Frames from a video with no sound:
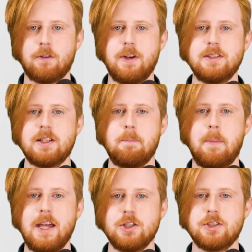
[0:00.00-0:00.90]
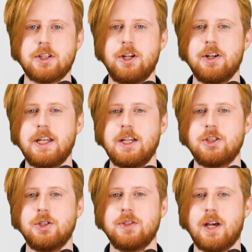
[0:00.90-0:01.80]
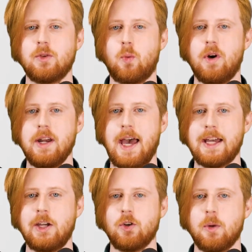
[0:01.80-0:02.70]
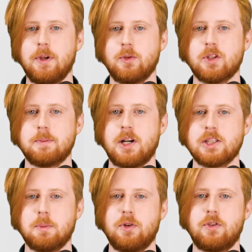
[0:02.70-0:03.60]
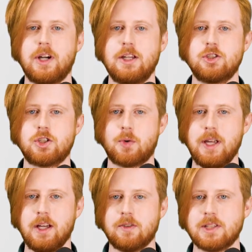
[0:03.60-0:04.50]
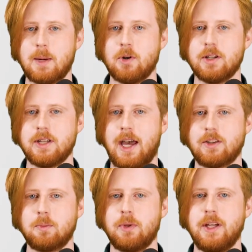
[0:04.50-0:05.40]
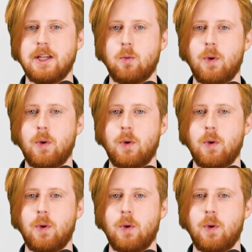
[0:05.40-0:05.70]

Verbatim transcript: facing major security issues as one hacking group is responsible for a string of cyber attacks plaguing